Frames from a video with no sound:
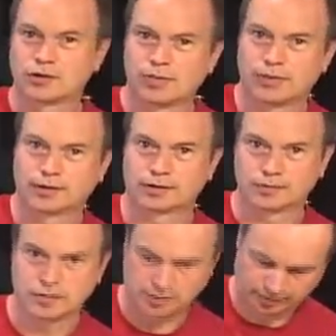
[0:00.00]
and thicker,
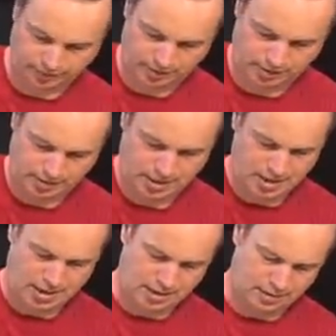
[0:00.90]
which is fine.
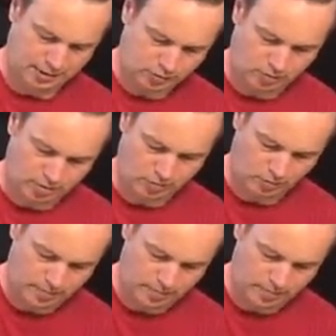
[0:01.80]
This one will